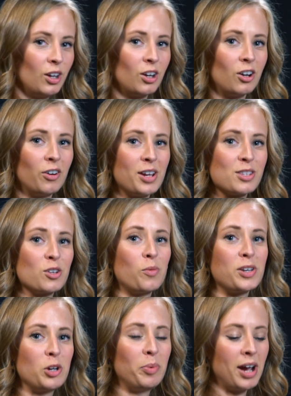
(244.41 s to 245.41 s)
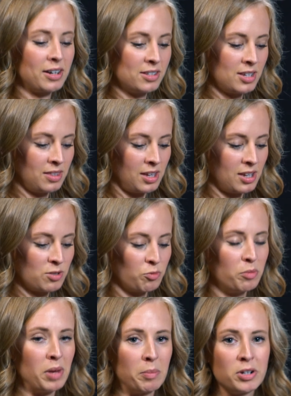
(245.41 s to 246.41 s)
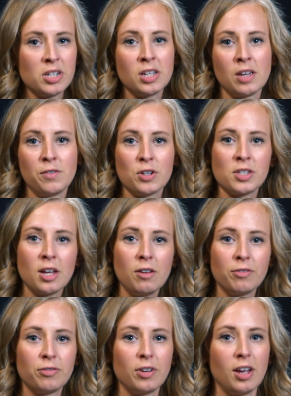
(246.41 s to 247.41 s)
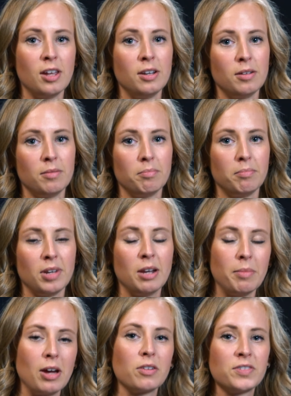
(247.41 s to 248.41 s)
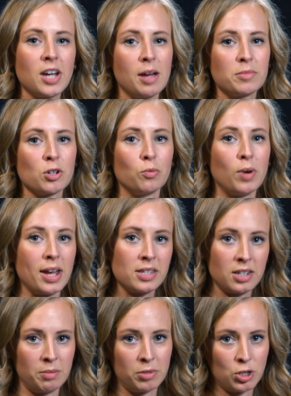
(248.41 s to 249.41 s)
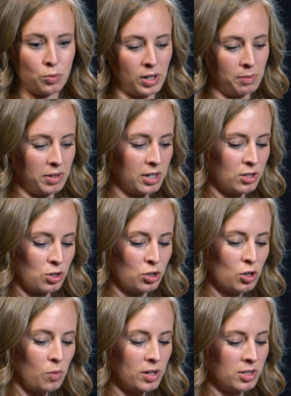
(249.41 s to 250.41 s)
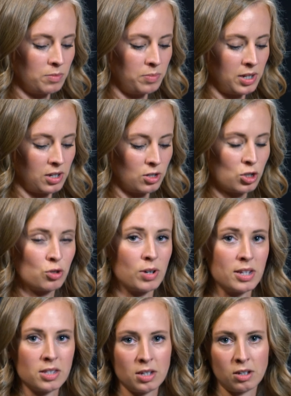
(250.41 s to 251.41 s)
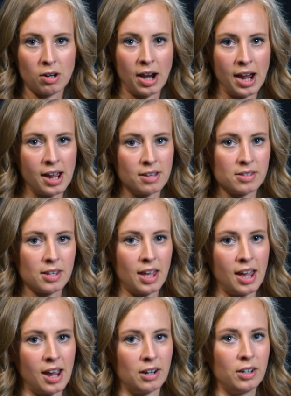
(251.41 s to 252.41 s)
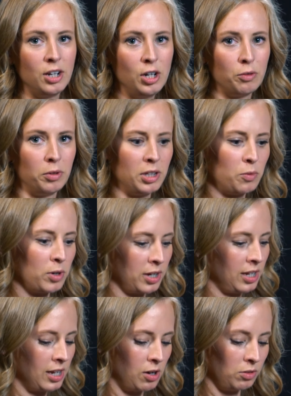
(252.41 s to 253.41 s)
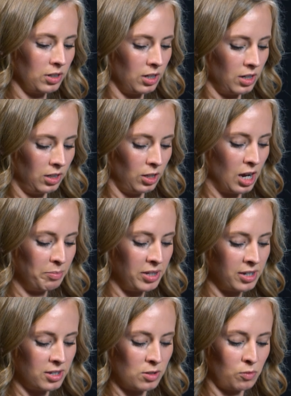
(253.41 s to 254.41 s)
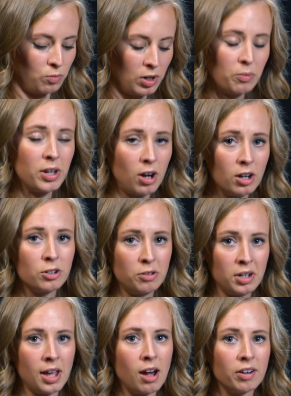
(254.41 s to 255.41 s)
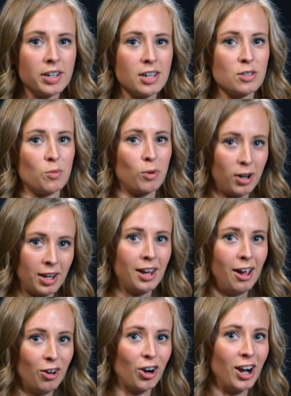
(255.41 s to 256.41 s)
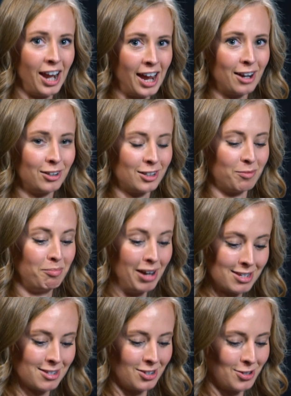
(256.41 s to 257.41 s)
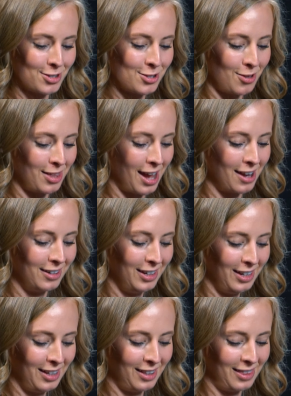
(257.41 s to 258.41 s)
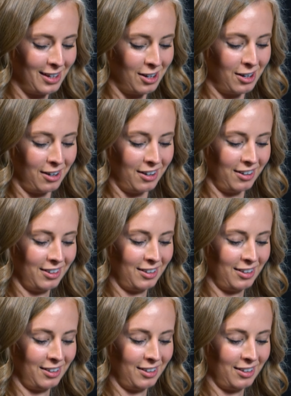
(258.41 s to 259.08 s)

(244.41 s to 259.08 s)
All right, so when you're practicing these, remember to give yourself an, an, amount of time to rest in between because you don't want to be stressing your hands and really working out a lot because what we are doing now is working out our hand muscles so that they're